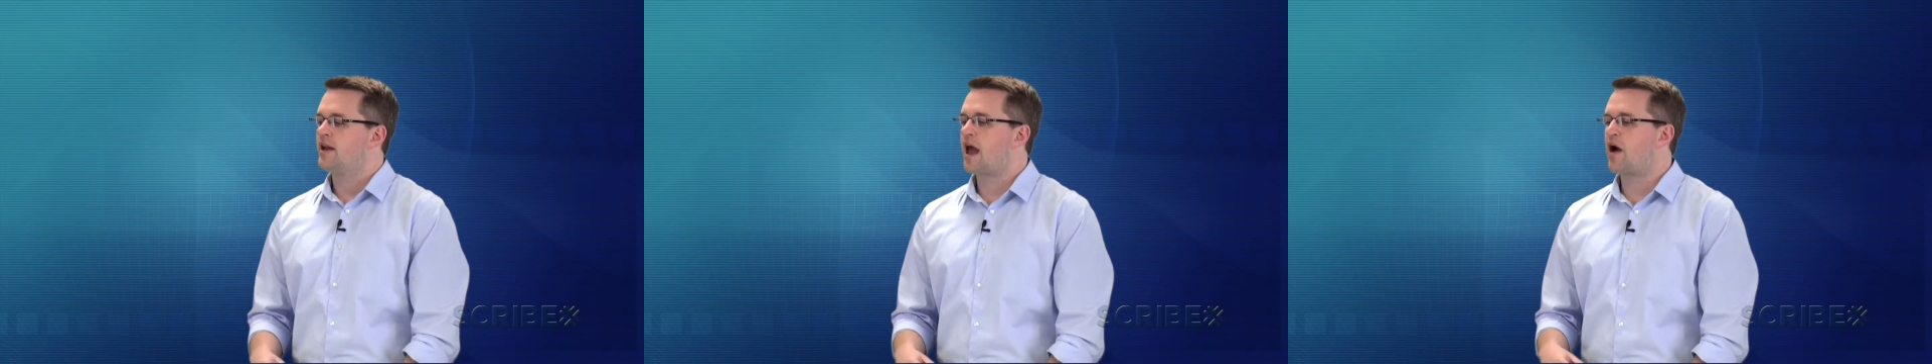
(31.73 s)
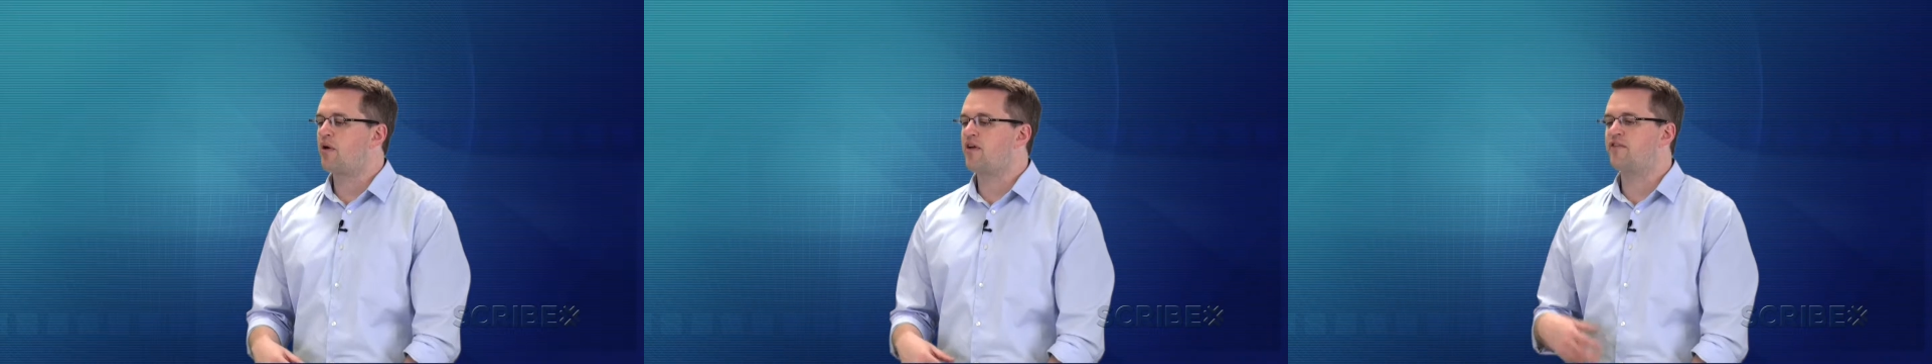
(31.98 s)

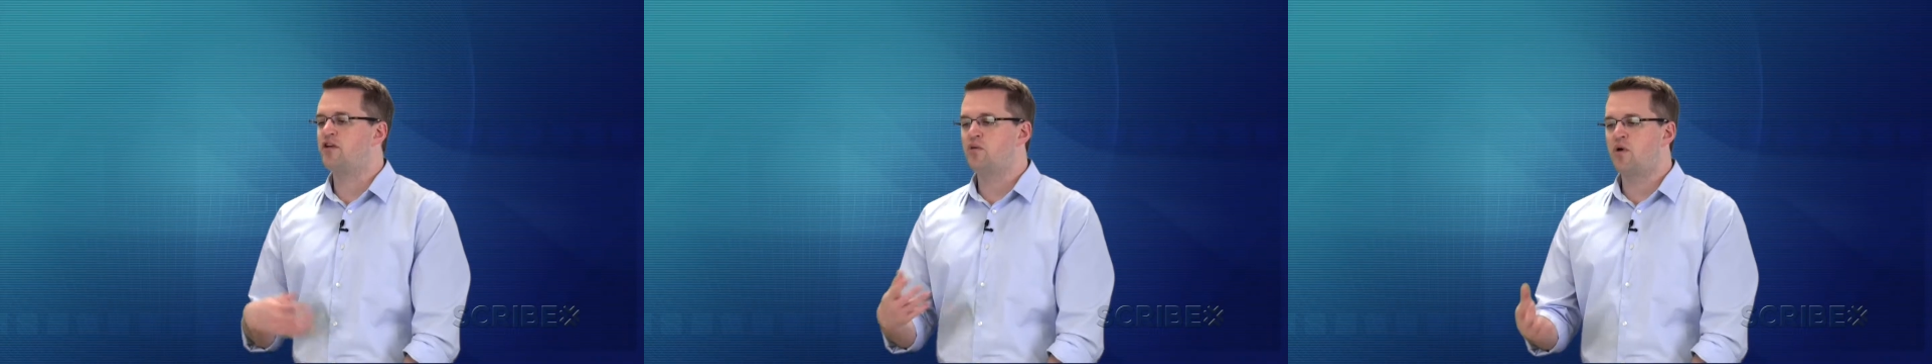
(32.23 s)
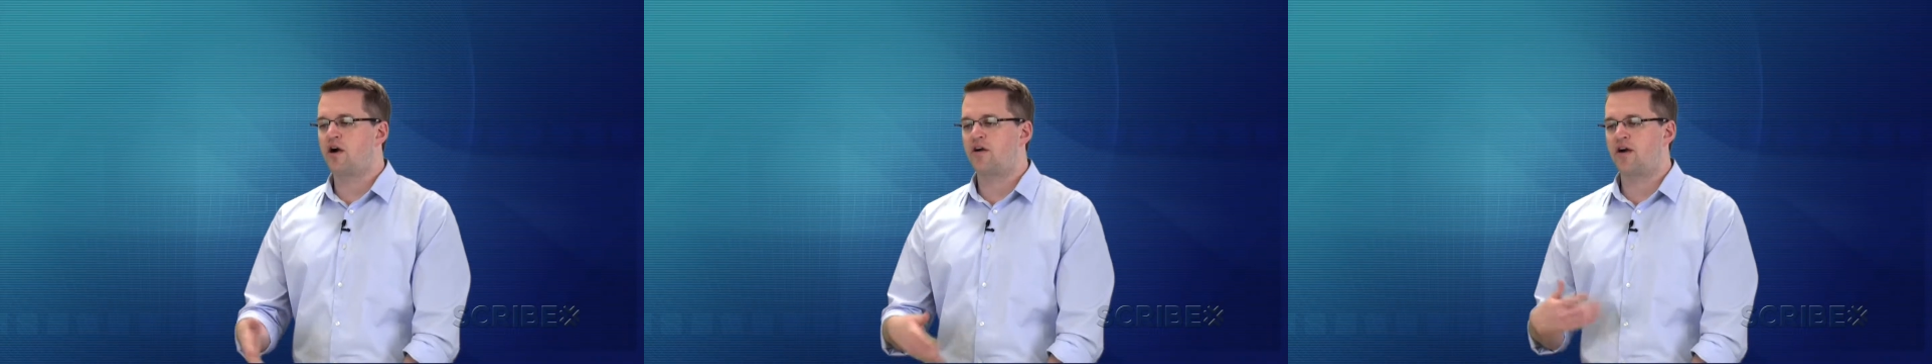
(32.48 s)
Now, if
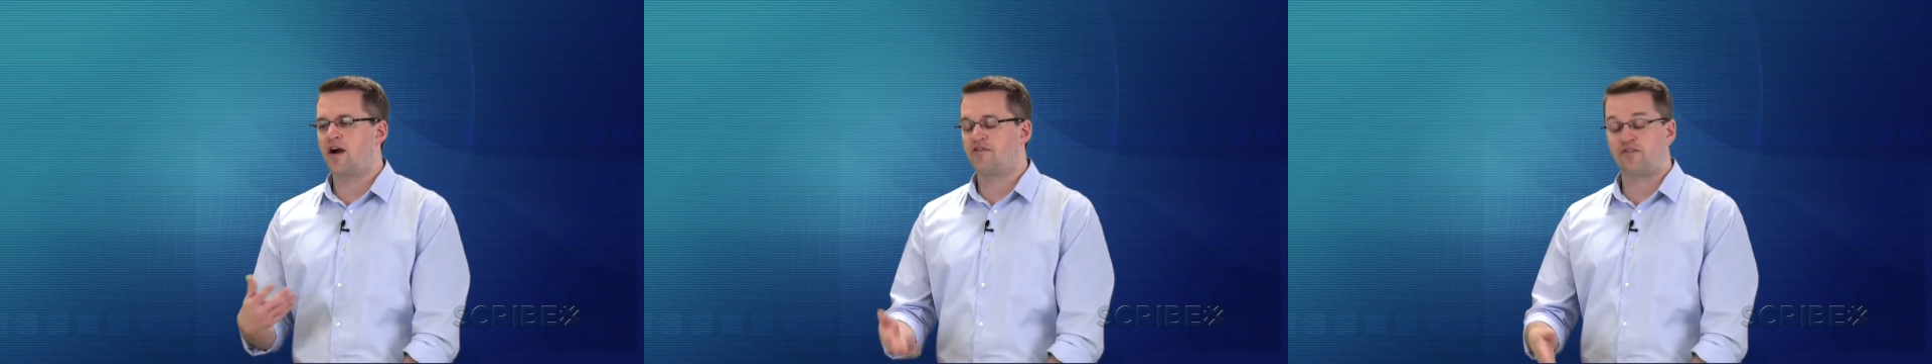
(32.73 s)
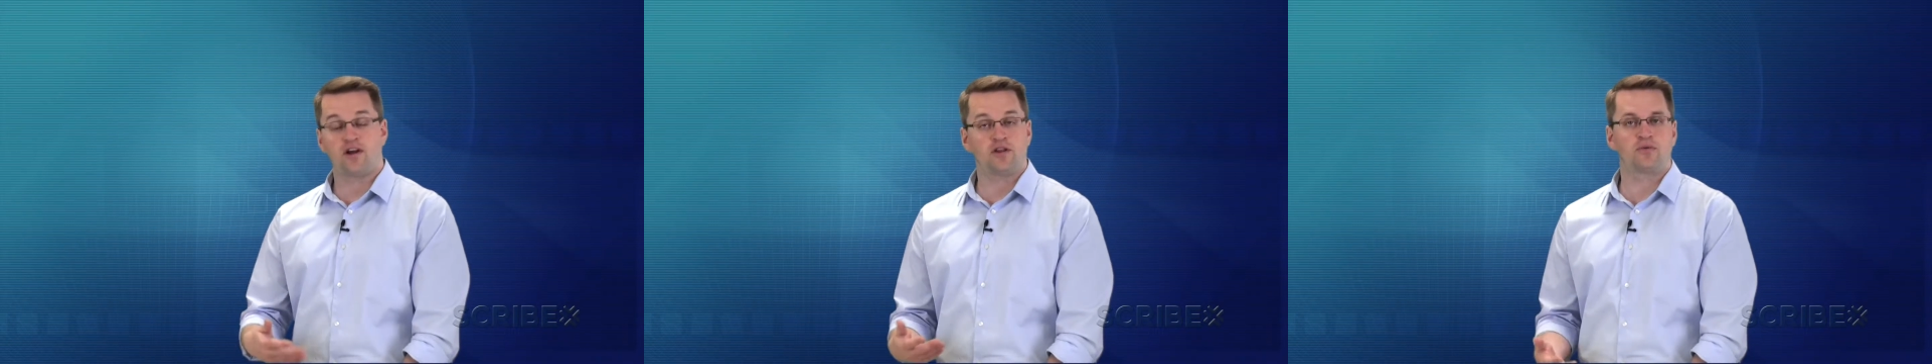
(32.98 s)
you are a
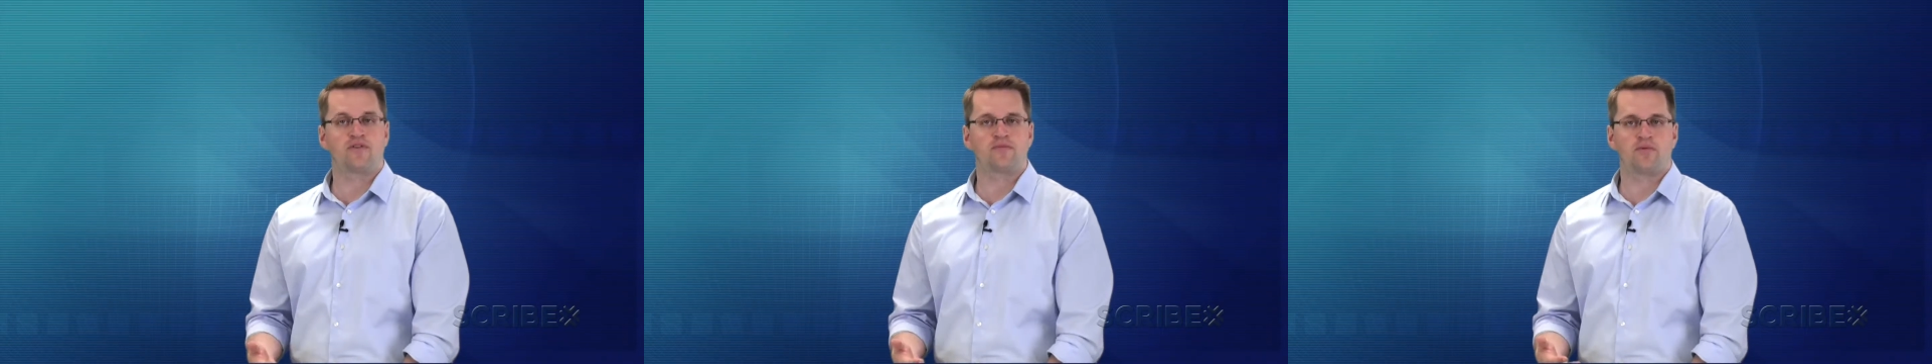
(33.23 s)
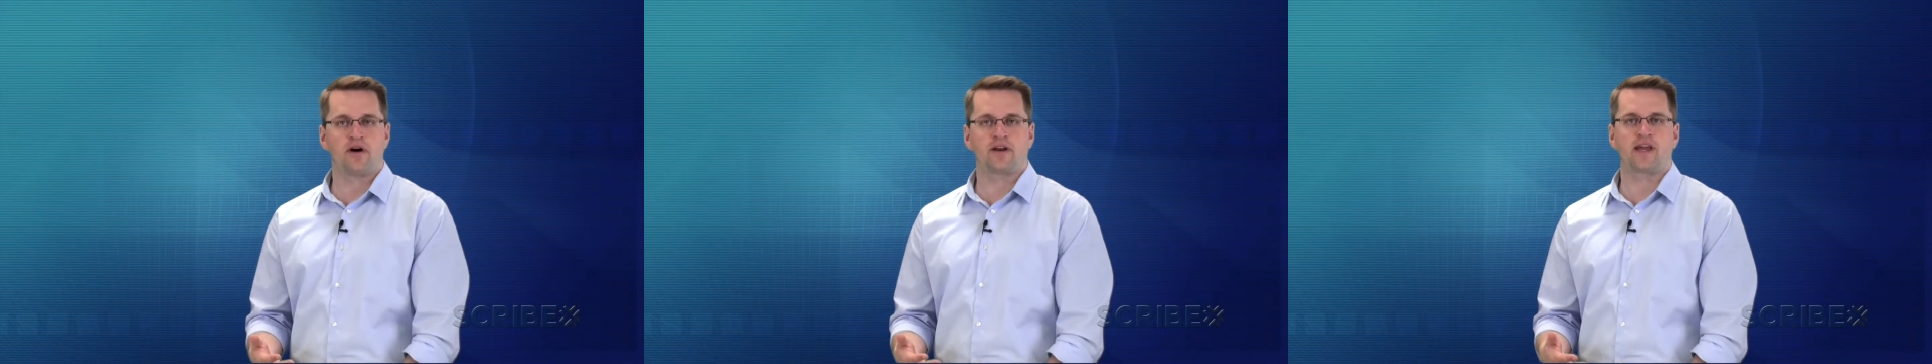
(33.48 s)
follower of the
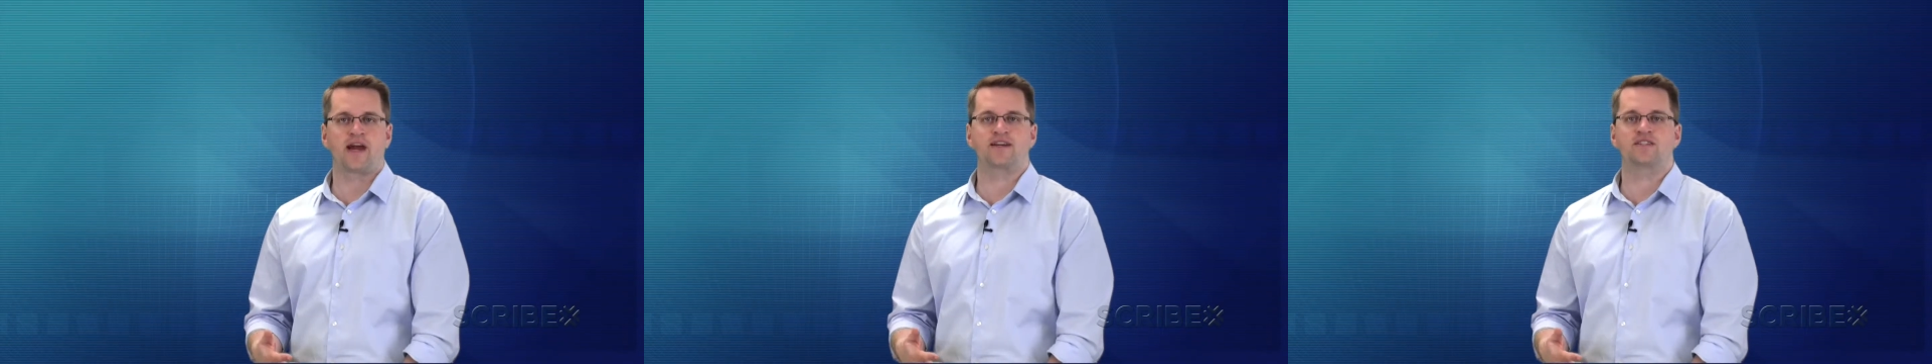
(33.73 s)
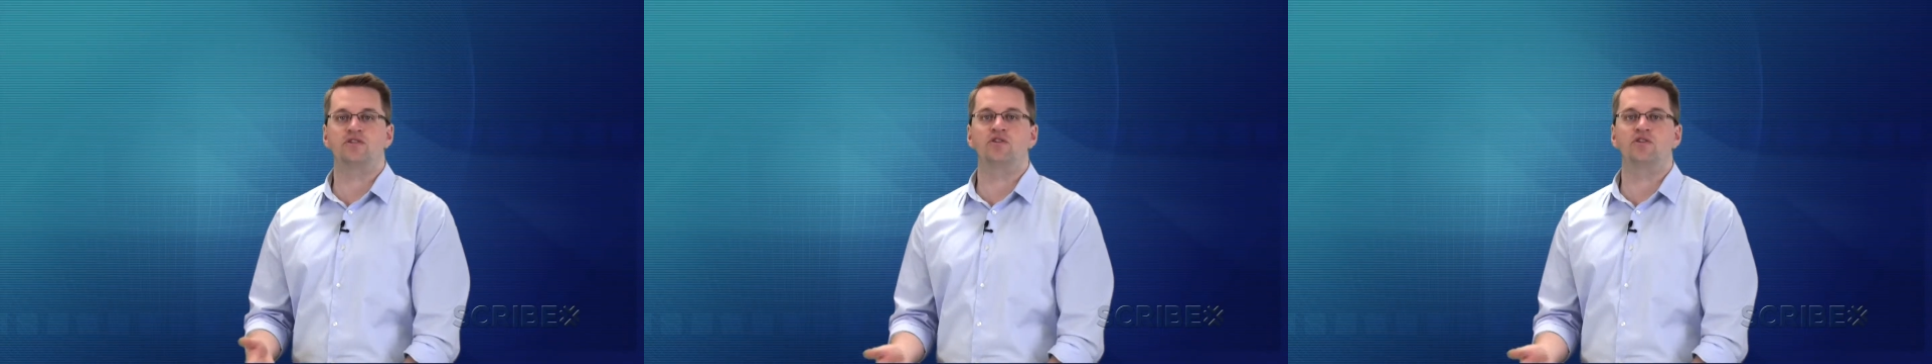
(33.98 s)
podcast,